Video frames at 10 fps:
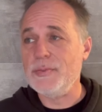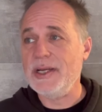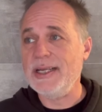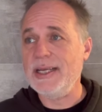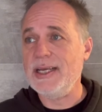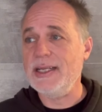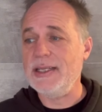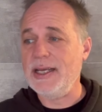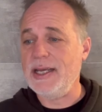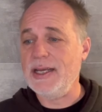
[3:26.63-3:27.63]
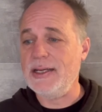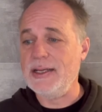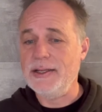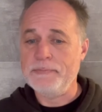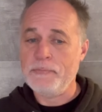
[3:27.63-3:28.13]
But again, in the end,
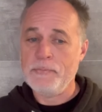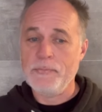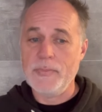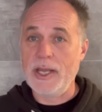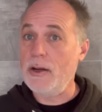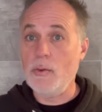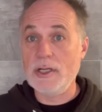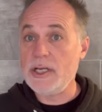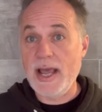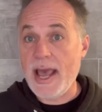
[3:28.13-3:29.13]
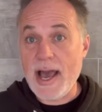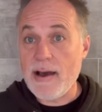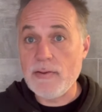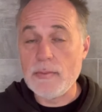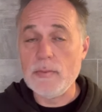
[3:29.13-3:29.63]
they don't want you to
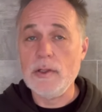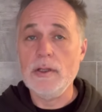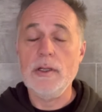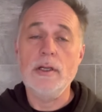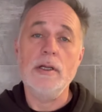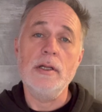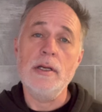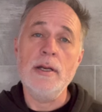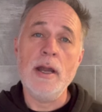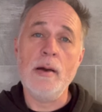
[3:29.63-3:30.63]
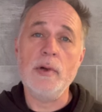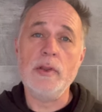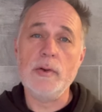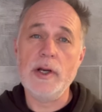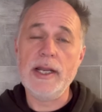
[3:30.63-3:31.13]
have them. Number
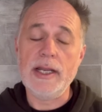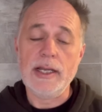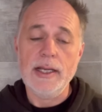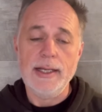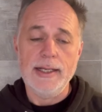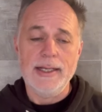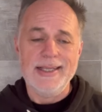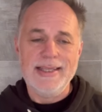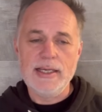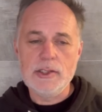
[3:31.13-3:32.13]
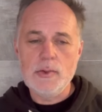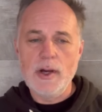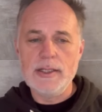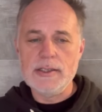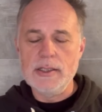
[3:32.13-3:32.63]
three, this
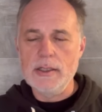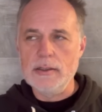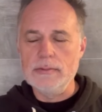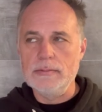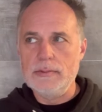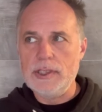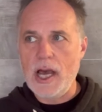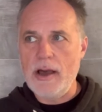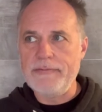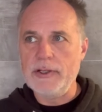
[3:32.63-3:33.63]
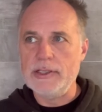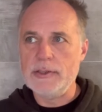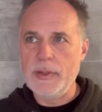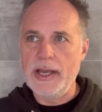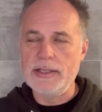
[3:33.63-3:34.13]
one's a little tough to
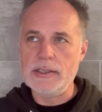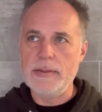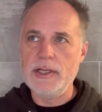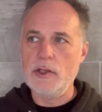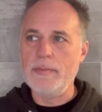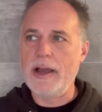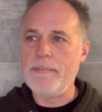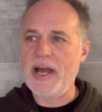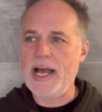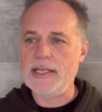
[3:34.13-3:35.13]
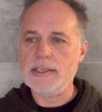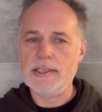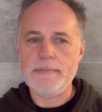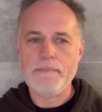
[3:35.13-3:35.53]
explain, so let me do my best.